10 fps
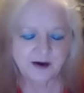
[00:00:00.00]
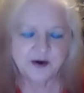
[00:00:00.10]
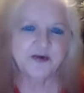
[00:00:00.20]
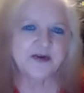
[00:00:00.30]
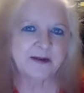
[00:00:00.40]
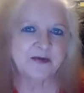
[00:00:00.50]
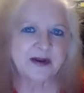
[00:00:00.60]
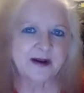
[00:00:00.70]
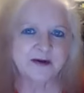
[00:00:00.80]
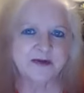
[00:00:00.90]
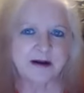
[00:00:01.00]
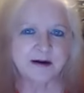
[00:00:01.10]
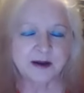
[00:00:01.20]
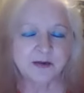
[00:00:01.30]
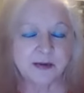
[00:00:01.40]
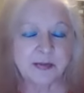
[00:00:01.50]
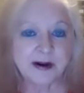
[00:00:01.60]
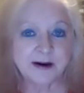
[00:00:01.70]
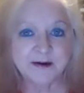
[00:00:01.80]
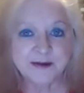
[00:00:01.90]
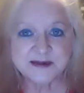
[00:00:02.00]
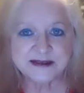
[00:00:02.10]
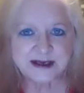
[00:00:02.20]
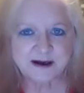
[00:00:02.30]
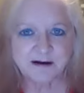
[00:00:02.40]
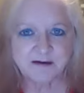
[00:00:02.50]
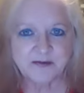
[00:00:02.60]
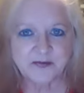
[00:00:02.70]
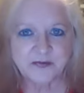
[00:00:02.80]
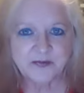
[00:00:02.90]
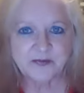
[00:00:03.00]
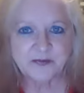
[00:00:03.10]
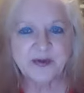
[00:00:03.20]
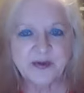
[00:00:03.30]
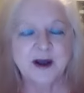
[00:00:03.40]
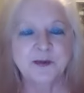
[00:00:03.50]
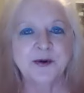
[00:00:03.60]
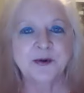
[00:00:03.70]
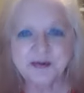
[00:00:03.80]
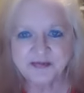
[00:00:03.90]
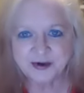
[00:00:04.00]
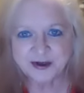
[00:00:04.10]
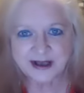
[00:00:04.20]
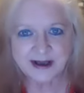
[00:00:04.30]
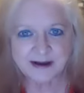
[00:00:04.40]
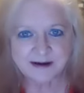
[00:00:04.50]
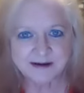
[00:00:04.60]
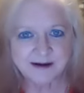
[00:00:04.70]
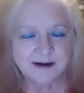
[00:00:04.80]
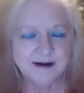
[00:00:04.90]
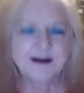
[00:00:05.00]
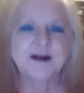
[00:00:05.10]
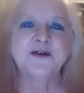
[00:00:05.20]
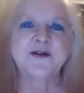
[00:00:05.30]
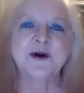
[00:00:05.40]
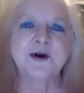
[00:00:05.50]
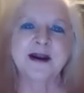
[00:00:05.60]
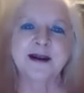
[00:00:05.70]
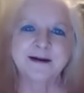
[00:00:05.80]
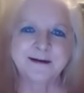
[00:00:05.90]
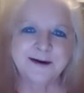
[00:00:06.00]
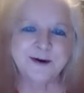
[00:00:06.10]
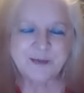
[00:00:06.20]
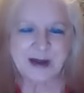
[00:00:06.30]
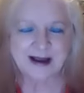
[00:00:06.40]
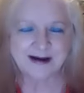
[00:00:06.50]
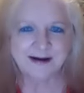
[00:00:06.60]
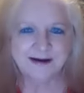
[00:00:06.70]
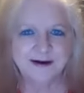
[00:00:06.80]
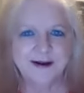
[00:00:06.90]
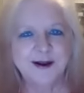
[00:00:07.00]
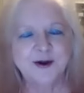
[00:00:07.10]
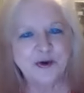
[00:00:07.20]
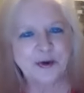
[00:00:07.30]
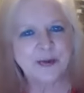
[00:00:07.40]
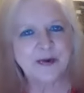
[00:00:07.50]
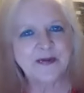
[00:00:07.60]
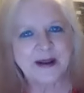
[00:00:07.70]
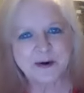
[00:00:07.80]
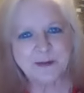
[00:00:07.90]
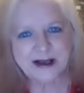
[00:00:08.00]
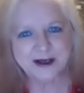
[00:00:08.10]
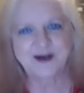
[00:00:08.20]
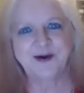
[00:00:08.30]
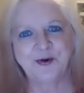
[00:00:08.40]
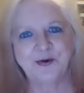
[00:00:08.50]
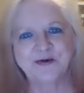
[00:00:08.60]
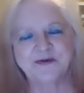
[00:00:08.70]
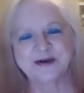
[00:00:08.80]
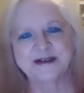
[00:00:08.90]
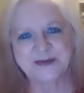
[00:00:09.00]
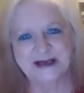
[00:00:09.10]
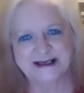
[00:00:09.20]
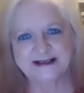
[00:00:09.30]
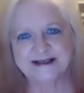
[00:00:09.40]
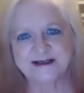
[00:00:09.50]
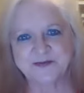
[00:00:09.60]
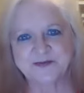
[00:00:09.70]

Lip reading: Your stem cells now can repair themselves, become youthful again, and start healing your body and doing what they were meant to do in the first place.